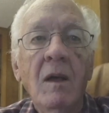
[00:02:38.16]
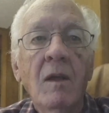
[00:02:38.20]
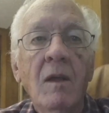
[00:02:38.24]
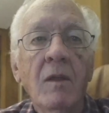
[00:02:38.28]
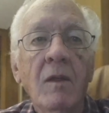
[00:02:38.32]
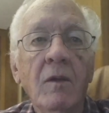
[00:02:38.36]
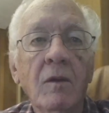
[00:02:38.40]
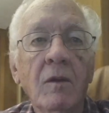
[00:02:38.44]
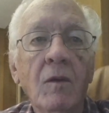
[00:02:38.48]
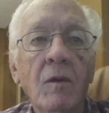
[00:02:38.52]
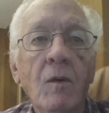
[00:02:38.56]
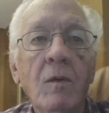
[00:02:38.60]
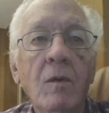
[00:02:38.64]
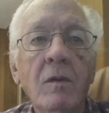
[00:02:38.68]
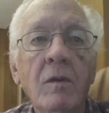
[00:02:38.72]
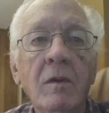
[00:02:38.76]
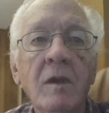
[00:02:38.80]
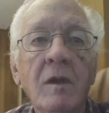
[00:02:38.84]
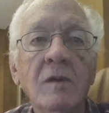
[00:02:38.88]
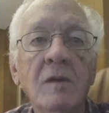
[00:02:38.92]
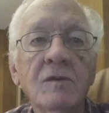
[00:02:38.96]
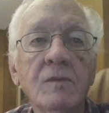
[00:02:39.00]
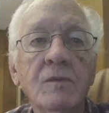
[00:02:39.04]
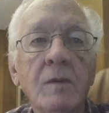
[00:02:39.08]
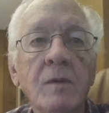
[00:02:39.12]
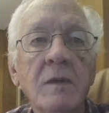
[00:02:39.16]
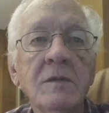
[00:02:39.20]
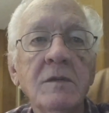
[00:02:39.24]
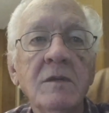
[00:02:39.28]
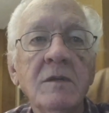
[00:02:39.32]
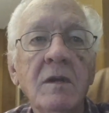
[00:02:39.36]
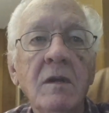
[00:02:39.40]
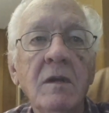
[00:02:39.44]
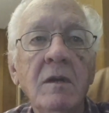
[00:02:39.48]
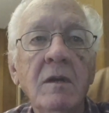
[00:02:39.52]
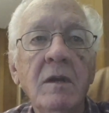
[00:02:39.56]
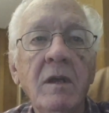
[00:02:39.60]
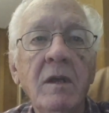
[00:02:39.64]
The Lord has risen
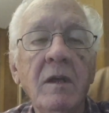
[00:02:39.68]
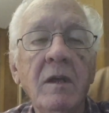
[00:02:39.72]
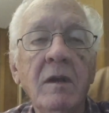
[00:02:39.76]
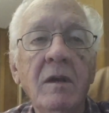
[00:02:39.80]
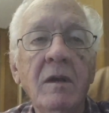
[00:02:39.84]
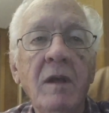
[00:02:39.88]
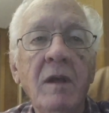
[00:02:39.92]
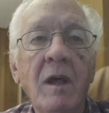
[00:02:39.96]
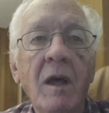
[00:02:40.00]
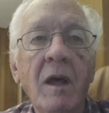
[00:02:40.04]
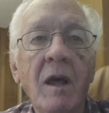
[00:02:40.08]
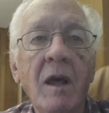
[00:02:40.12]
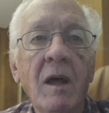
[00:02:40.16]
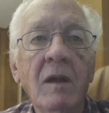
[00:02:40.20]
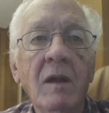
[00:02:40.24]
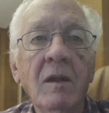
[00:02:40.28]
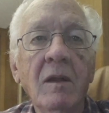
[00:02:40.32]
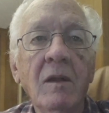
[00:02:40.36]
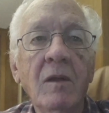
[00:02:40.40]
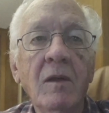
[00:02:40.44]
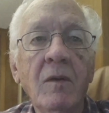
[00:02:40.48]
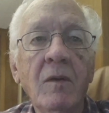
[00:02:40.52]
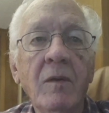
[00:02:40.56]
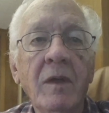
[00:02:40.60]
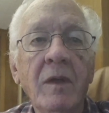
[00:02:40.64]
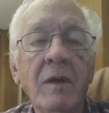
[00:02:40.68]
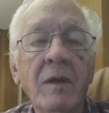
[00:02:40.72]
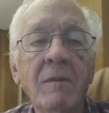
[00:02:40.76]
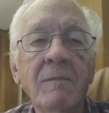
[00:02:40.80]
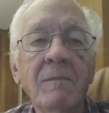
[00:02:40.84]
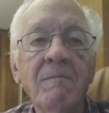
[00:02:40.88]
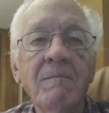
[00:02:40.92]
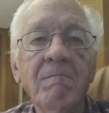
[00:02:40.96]
indeed. Alleluia.